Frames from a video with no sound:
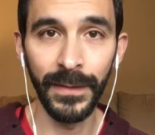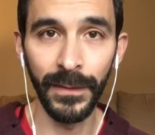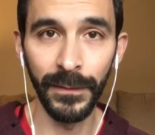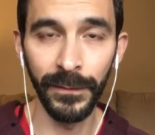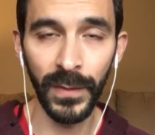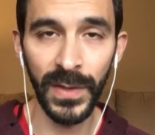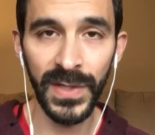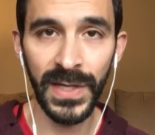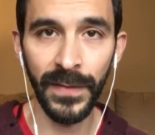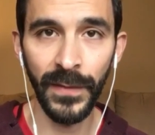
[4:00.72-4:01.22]
the
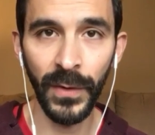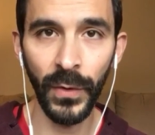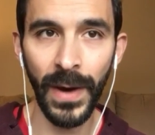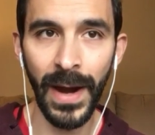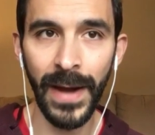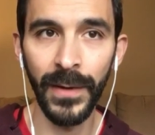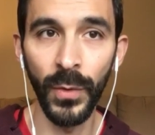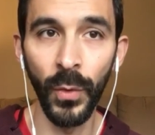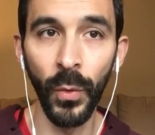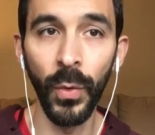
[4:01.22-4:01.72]
foot is on the
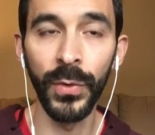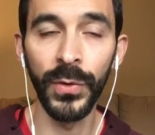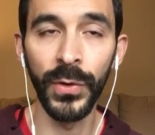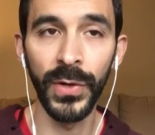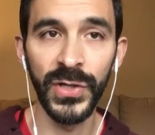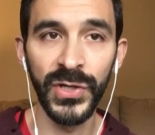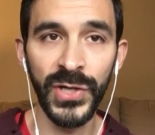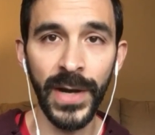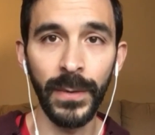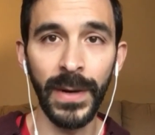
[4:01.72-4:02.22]
ground in order to
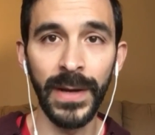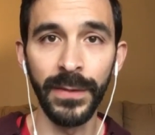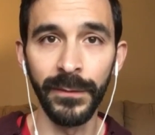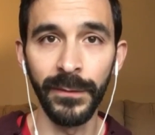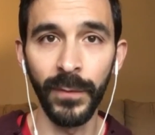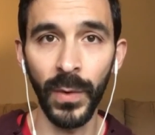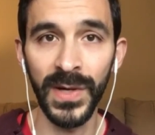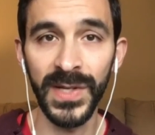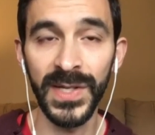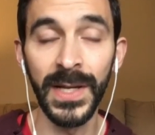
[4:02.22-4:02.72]
generate the
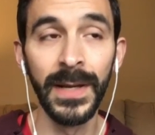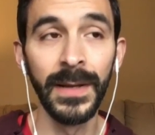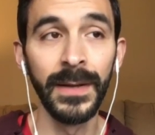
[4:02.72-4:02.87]
force.